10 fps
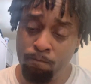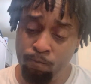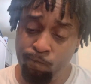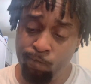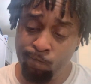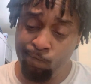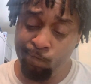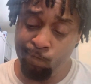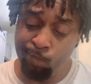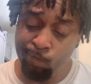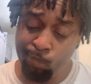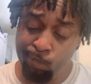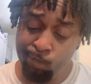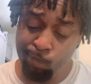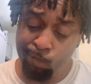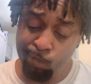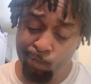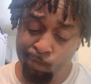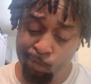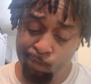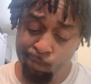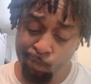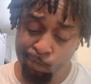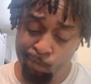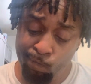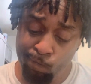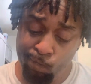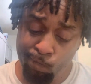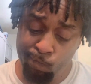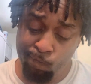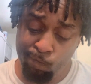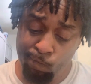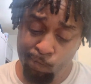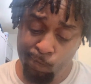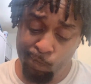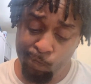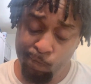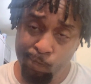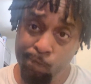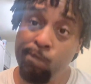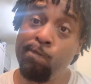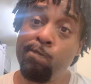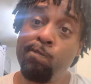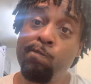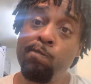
Nobody speaks.